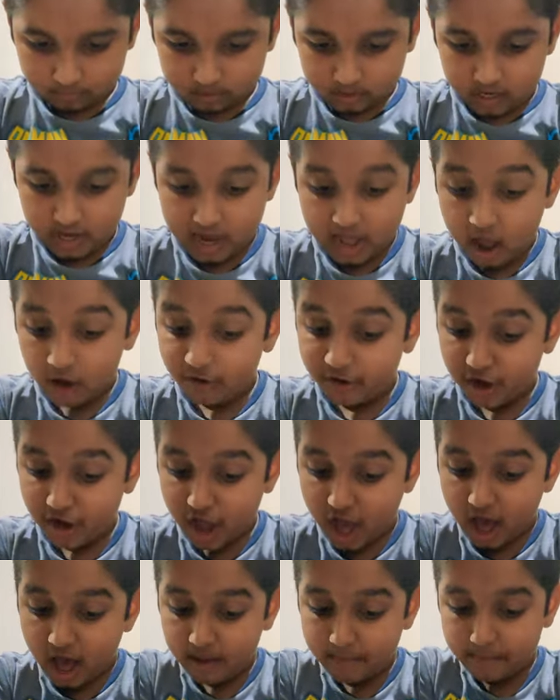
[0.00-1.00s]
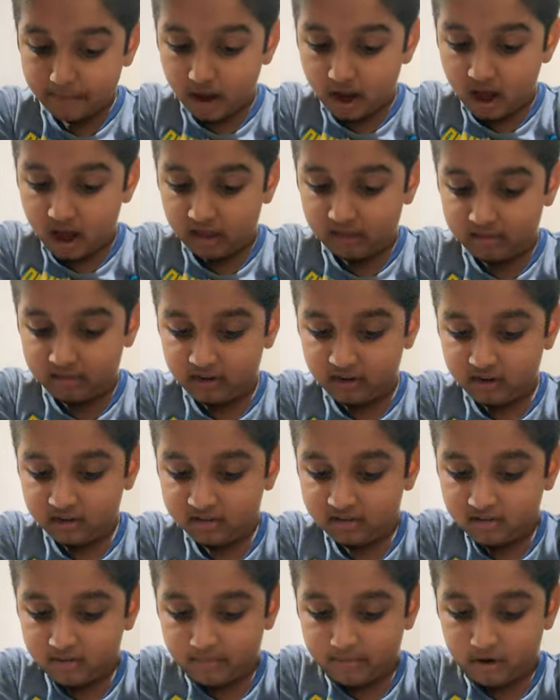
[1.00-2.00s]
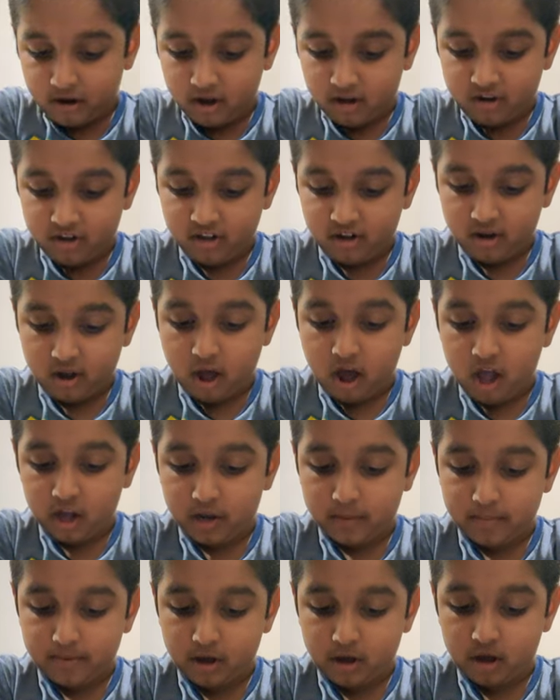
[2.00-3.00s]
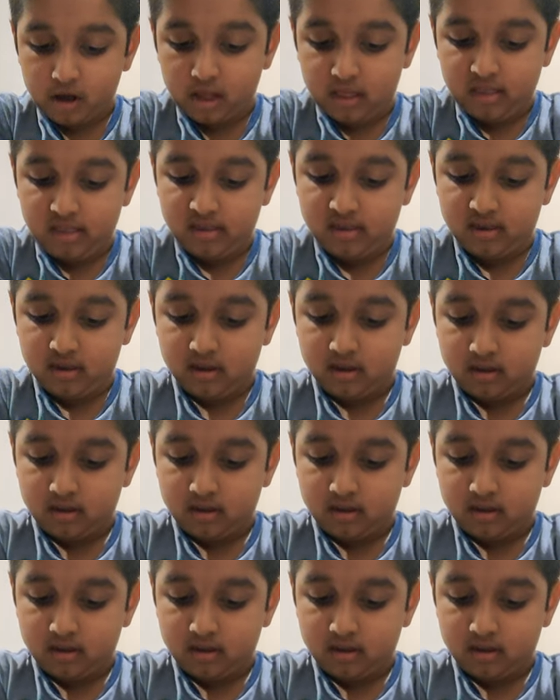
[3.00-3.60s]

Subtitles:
And now do not pause. Here's the part to not pause.